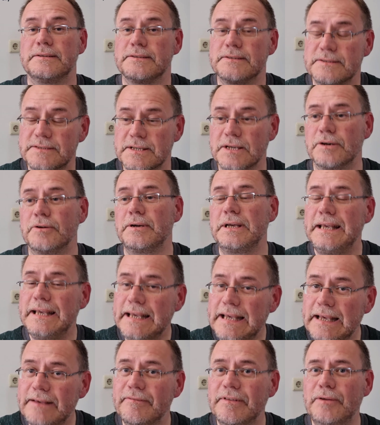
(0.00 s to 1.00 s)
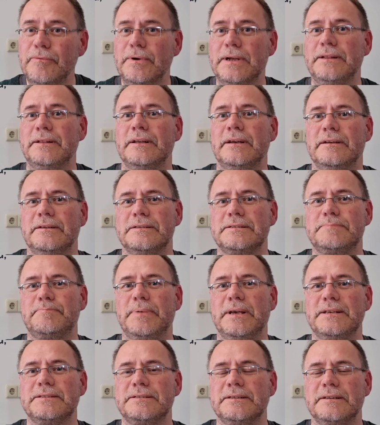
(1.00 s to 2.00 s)
So even when there is
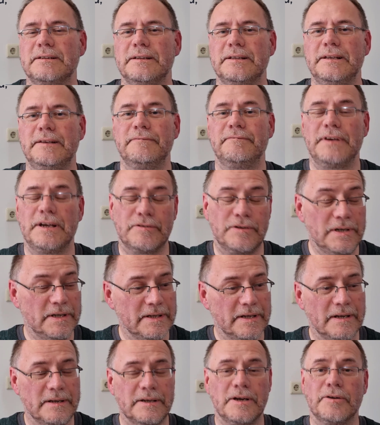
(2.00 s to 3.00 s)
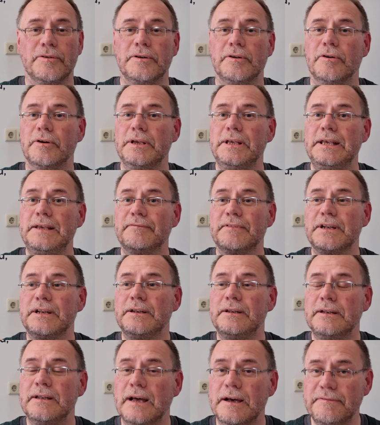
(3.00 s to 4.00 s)
basically very little known or
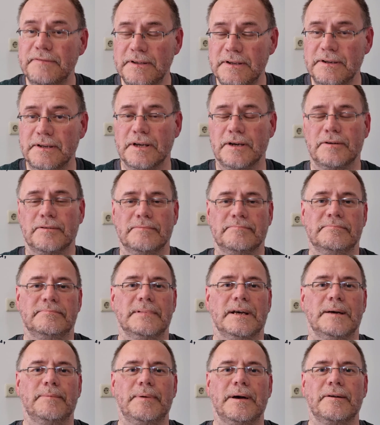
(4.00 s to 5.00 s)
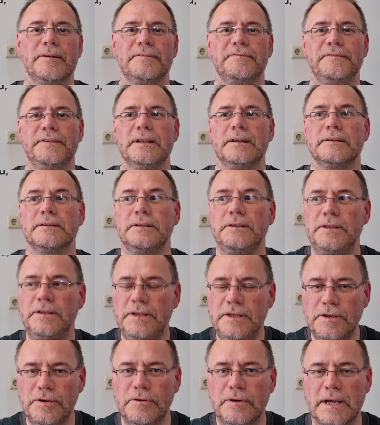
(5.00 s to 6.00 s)
even nothing known about a field,
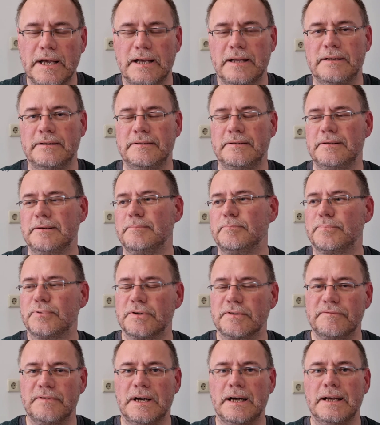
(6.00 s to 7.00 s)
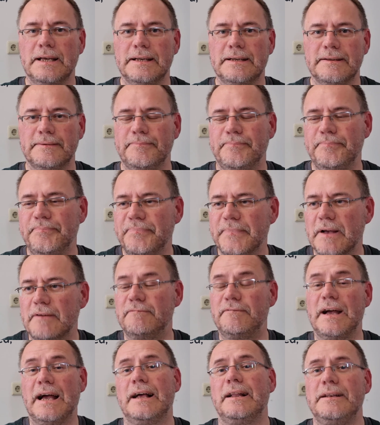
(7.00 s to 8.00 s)
you can provide
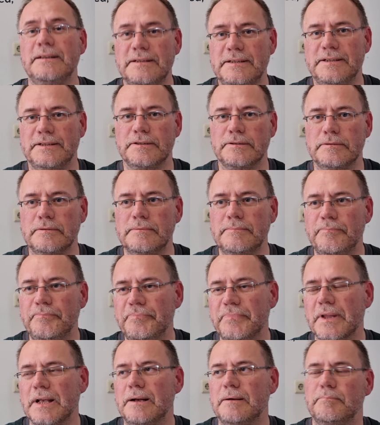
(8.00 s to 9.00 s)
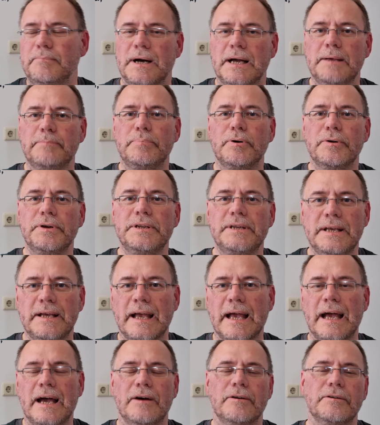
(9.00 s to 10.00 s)
value by
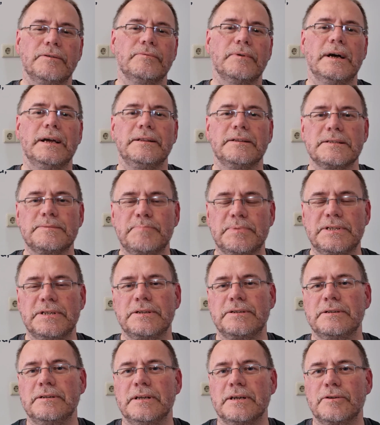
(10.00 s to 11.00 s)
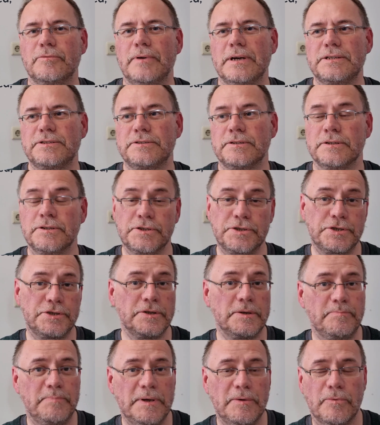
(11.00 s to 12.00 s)
pointing out why this particular question
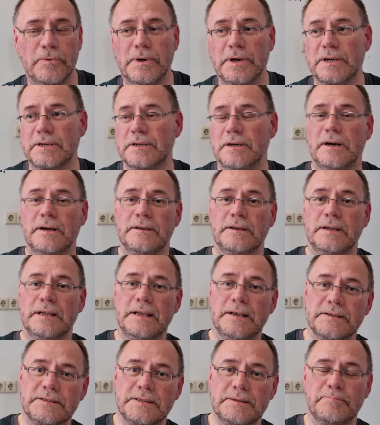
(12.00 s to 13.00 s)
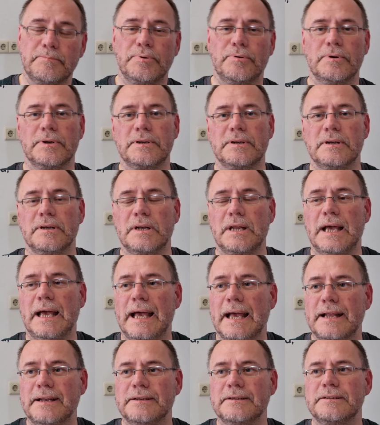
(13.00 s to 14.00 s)
should be worked on, is important,
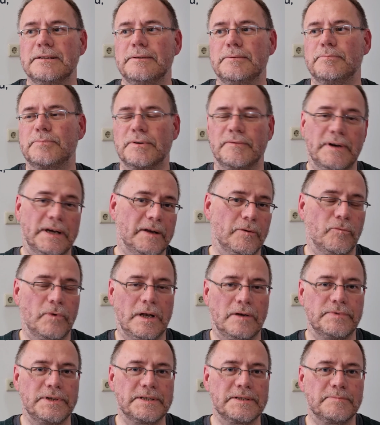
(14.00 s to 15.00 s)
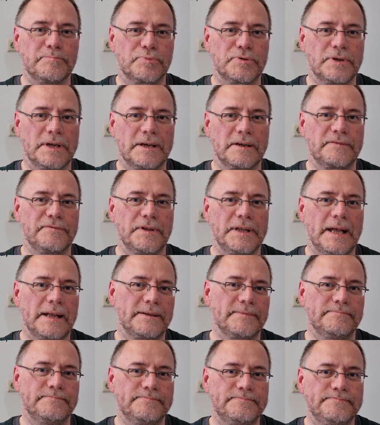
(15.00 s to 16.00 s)
and provide a well-reasoned product for that.